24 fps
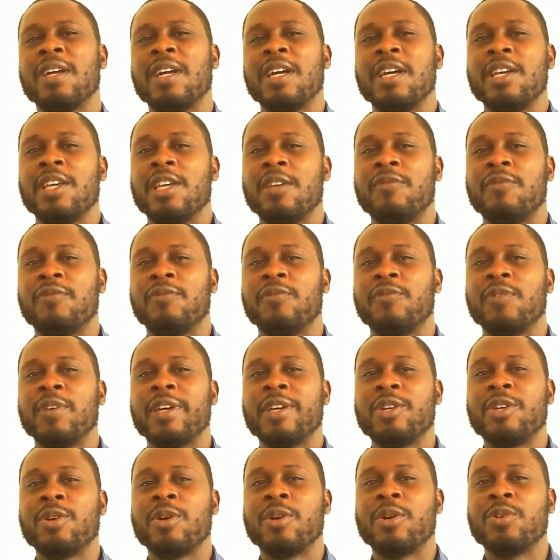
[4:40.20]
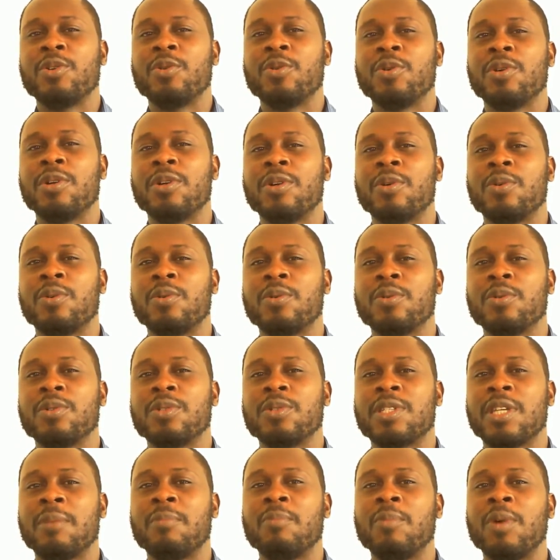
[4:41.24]
if you're
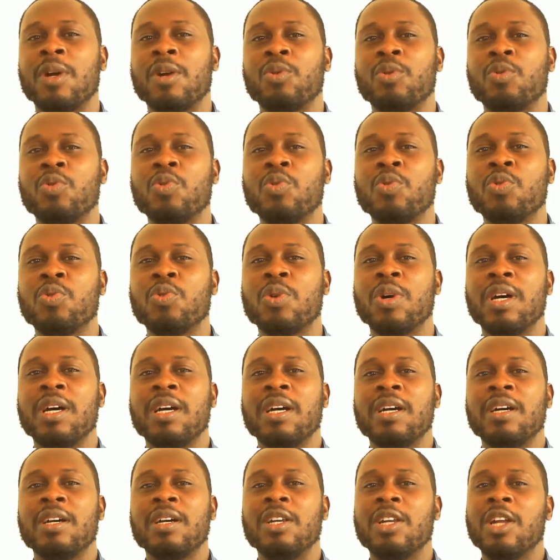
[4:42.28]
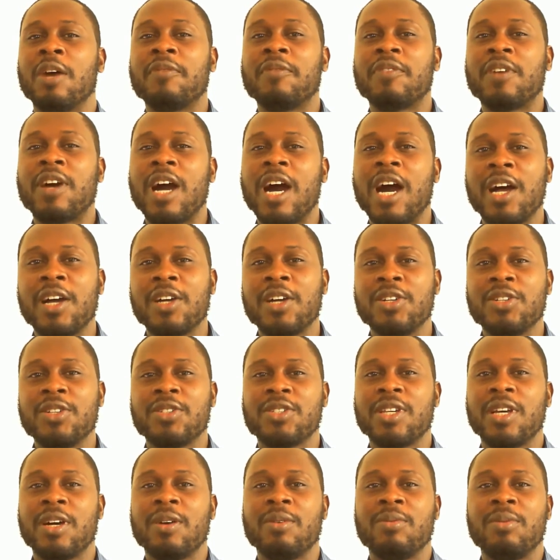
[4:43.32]
someone who loves cars,
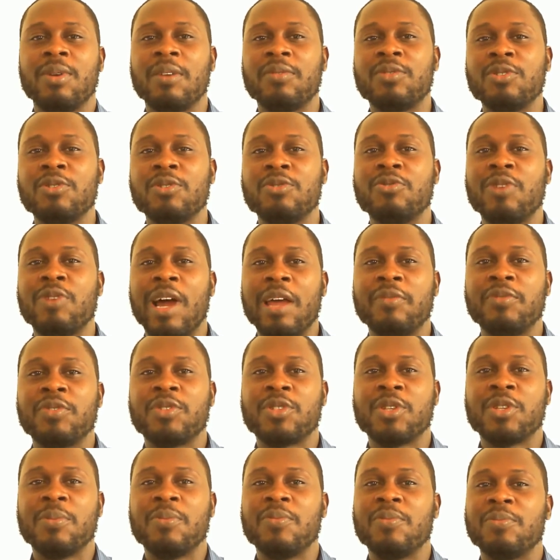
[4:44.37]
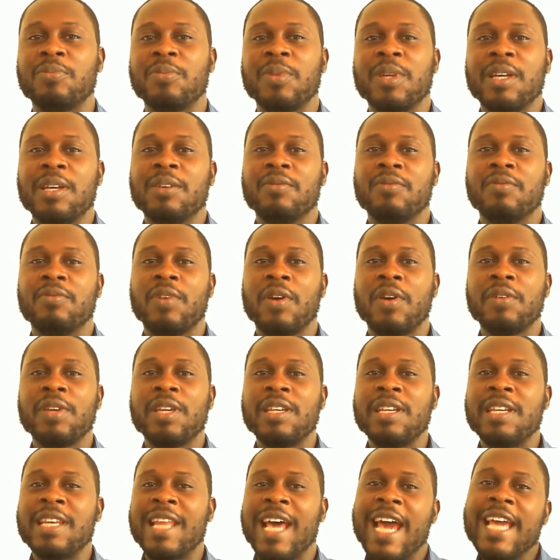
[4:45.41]
I would love to drive some very
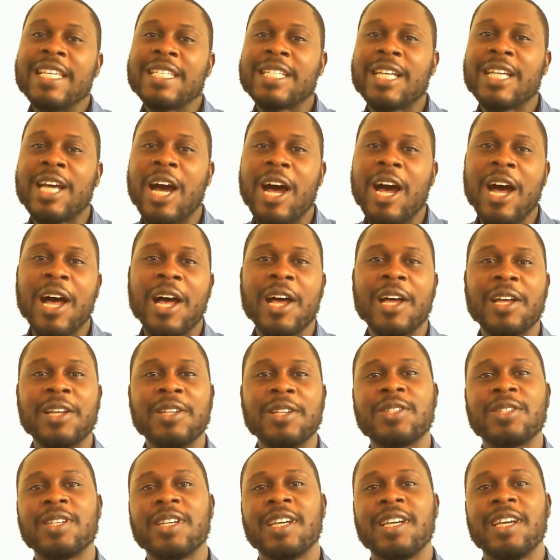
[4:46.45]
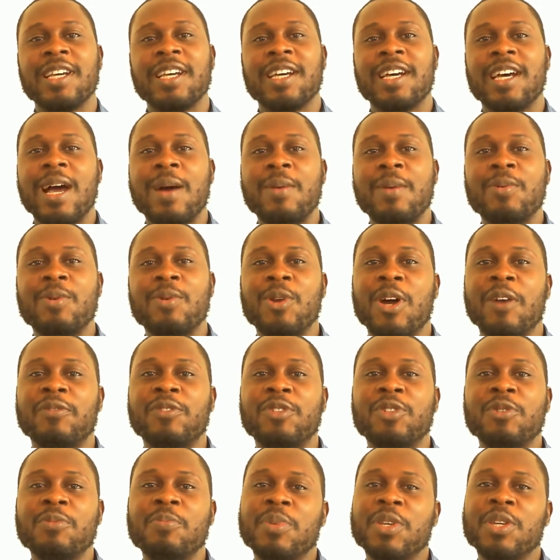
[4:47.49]
nice cars. I would love
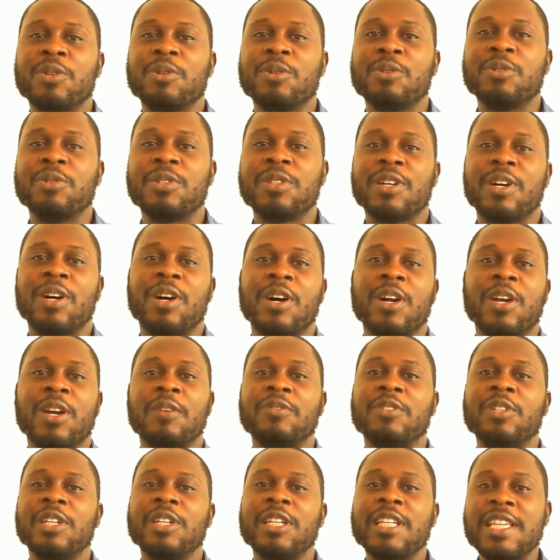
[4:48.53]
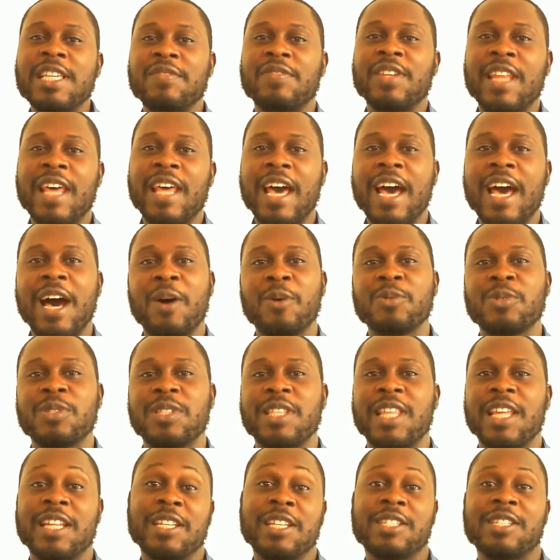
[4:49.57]
to live in a house
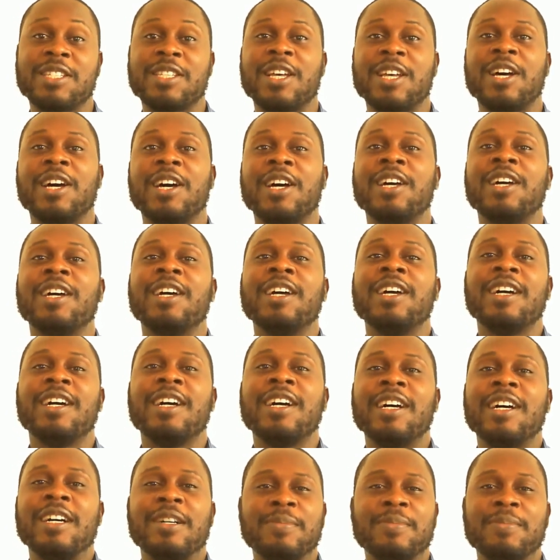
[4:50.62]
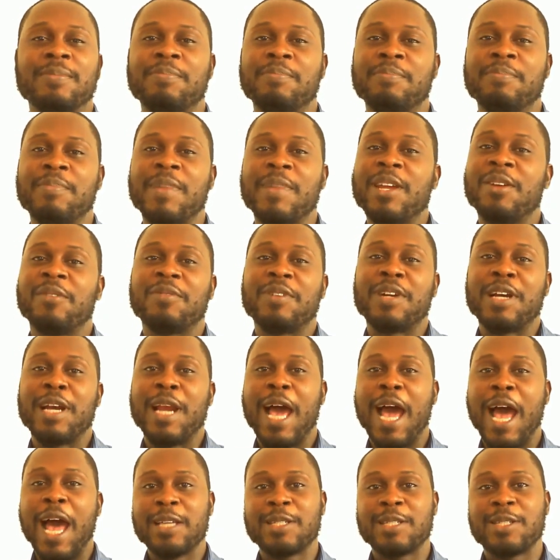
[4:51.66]
that is made of
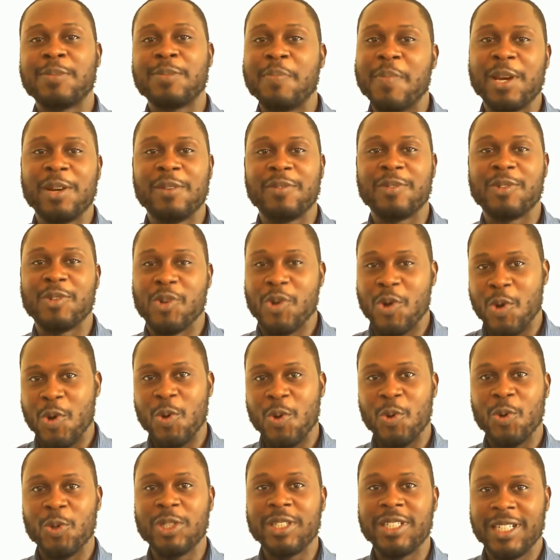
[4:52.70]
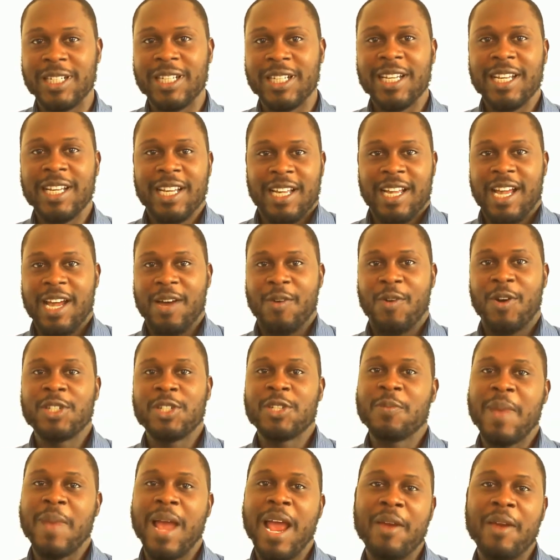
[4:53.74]
glass, made of gold. I want to
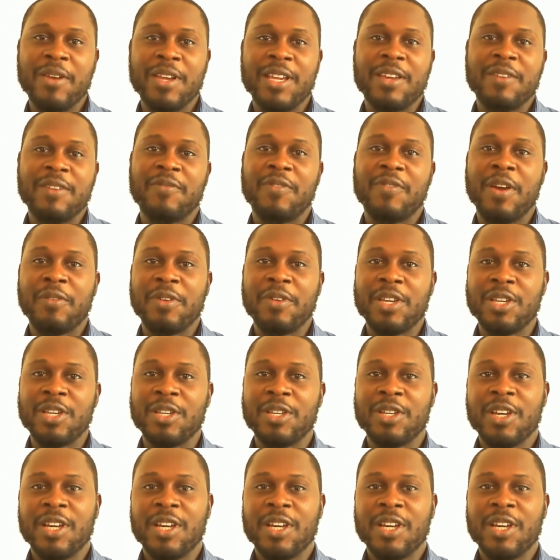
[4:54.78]
marry a very,